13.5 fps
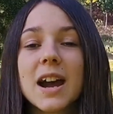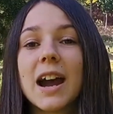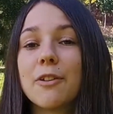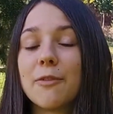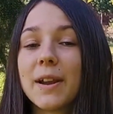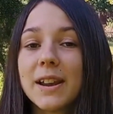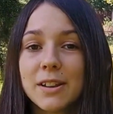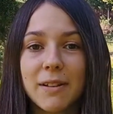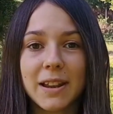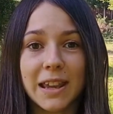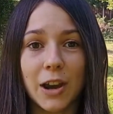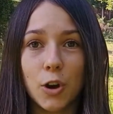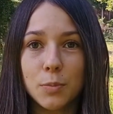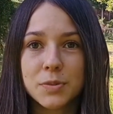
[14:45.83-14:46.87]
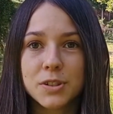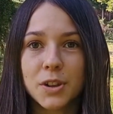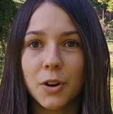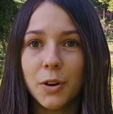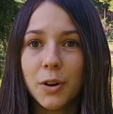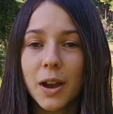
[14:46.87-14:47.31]
I really, really hope
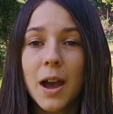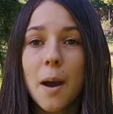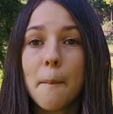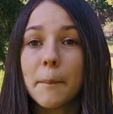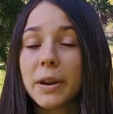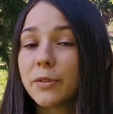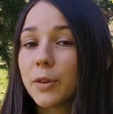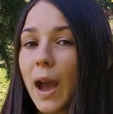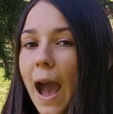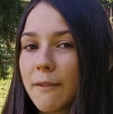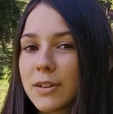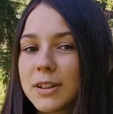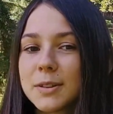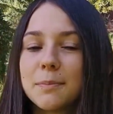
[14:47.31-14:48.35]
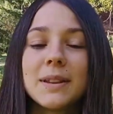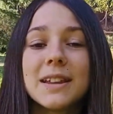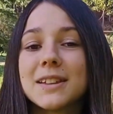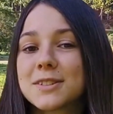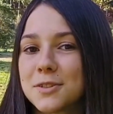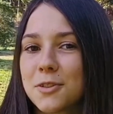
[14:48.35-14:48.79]
so. But if you haven't,
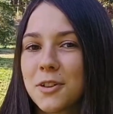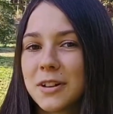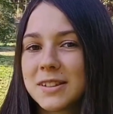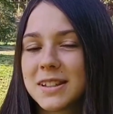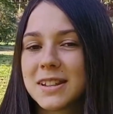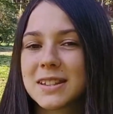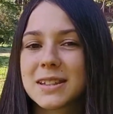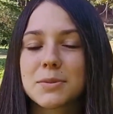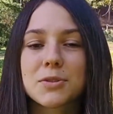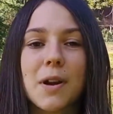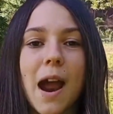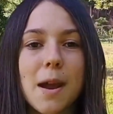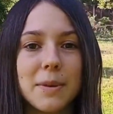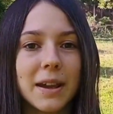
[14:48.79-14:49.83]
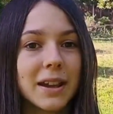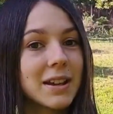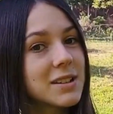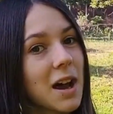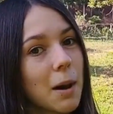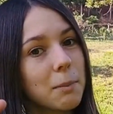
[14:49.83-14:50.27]
please do consider subscribing
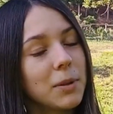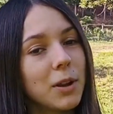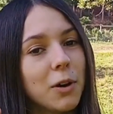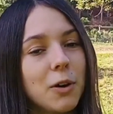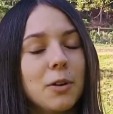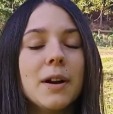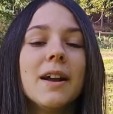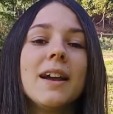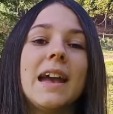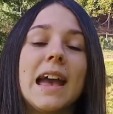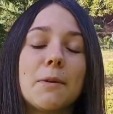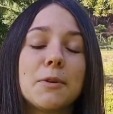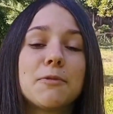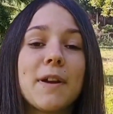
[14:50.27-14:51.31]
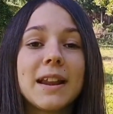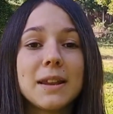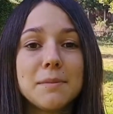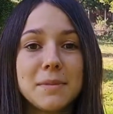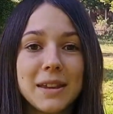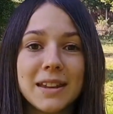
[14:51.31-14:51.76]
down below. It would
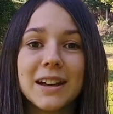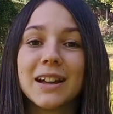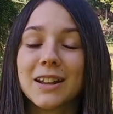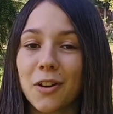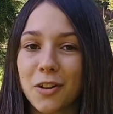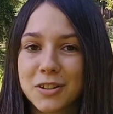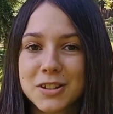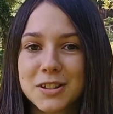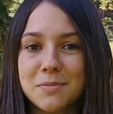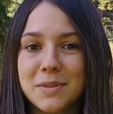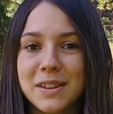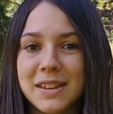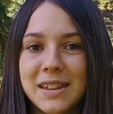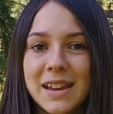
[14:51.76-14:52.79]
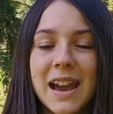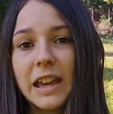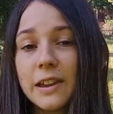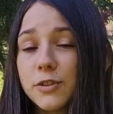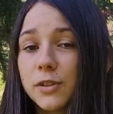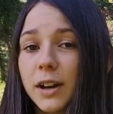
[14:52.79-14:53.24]
really mean a lot to me.
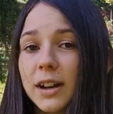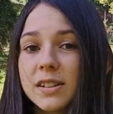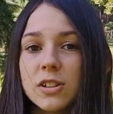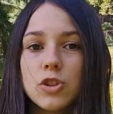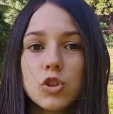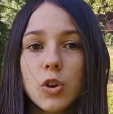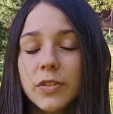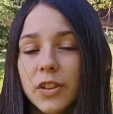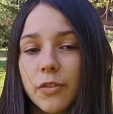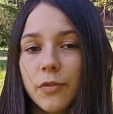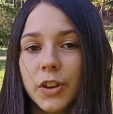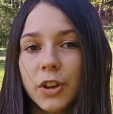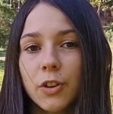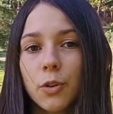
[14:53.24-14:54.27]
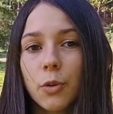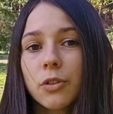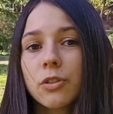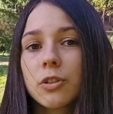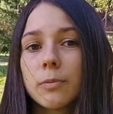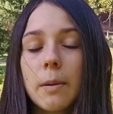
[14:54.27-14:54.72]
If you guys enjoyed this video,
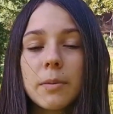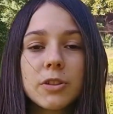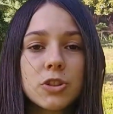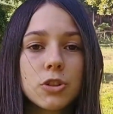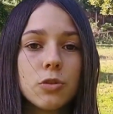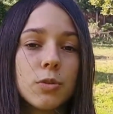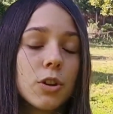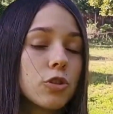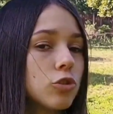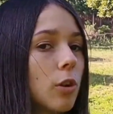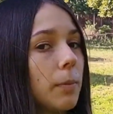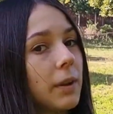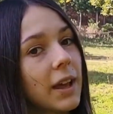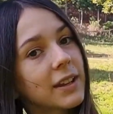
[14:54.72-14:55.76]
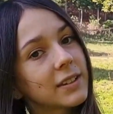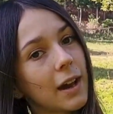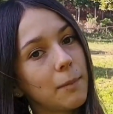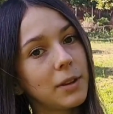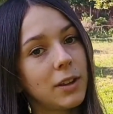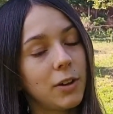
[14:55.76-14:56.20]
also remember to drop a like
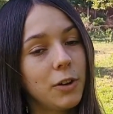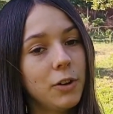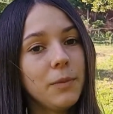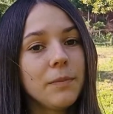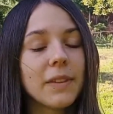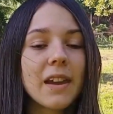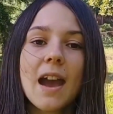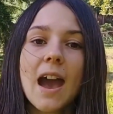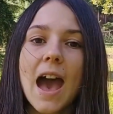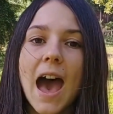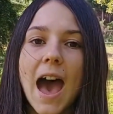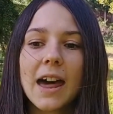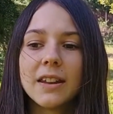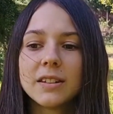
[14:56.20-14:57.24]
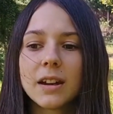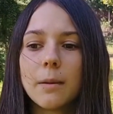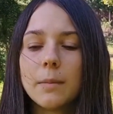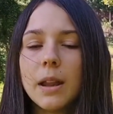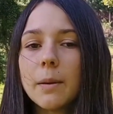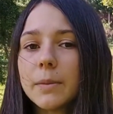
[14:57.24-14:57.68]
down below. And
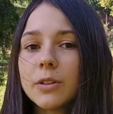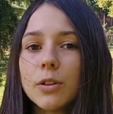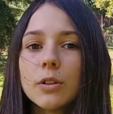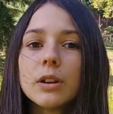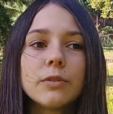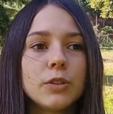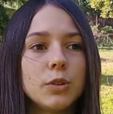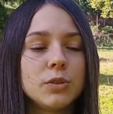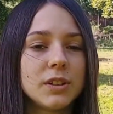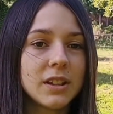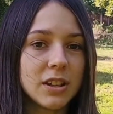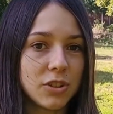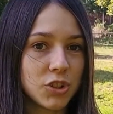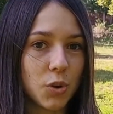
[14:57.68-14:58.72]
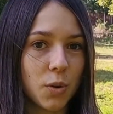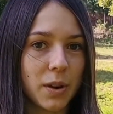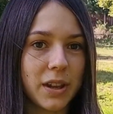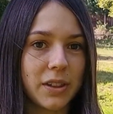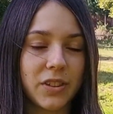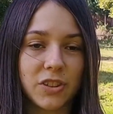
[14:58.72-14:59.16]
let me know if you did
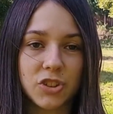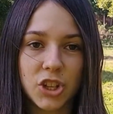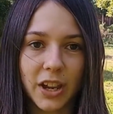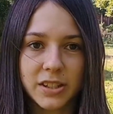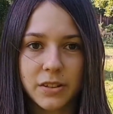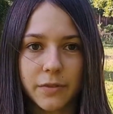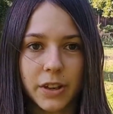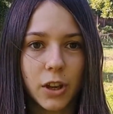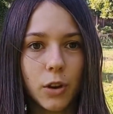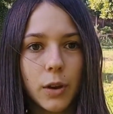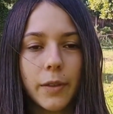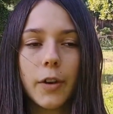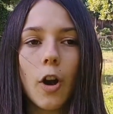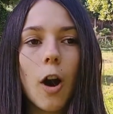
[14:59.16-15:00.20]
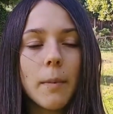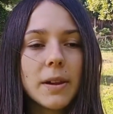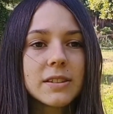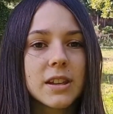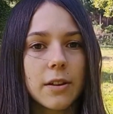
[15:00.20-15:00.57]
enjoy this chatty video in the comments.